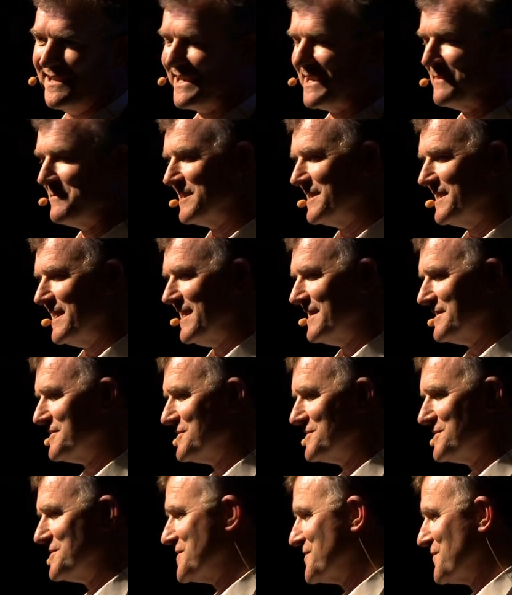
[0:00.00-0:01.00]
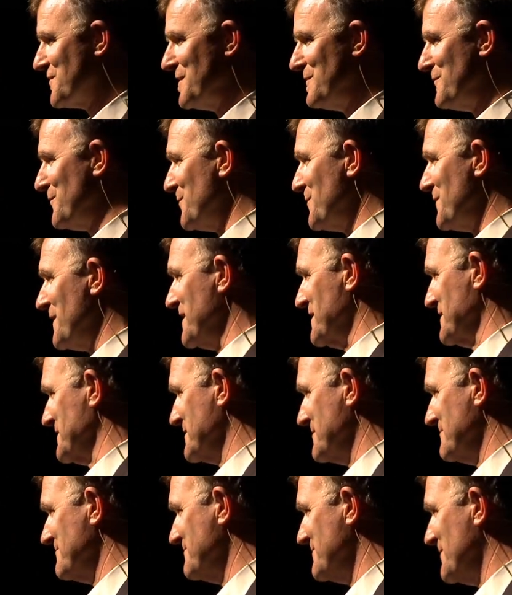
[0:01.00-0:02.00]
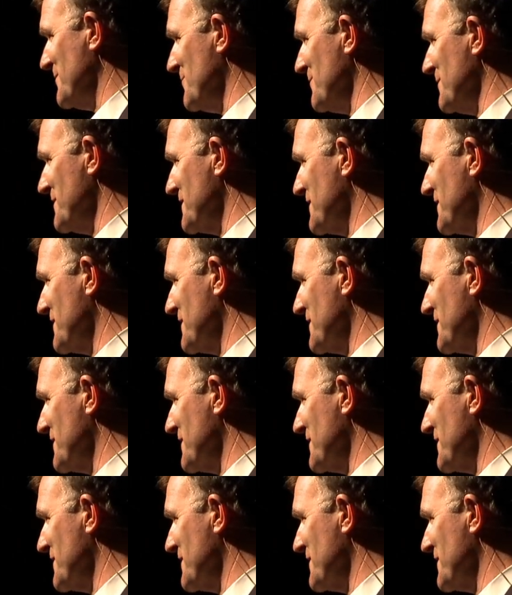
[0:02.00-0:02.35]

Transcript: coming down to just three or four things, all